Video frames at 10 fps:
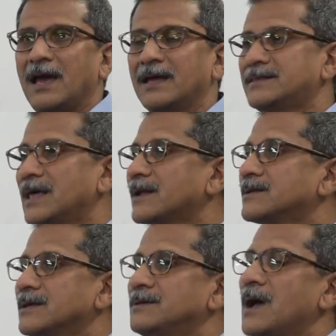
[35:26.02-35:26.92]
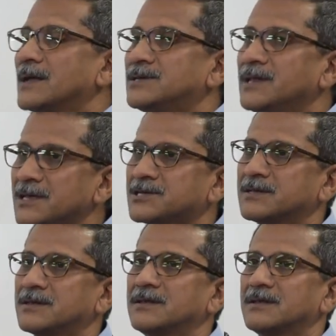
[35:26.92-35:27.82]
And that
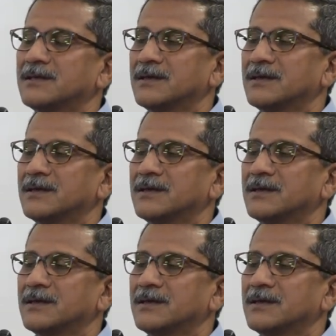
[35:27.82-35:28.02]
imagination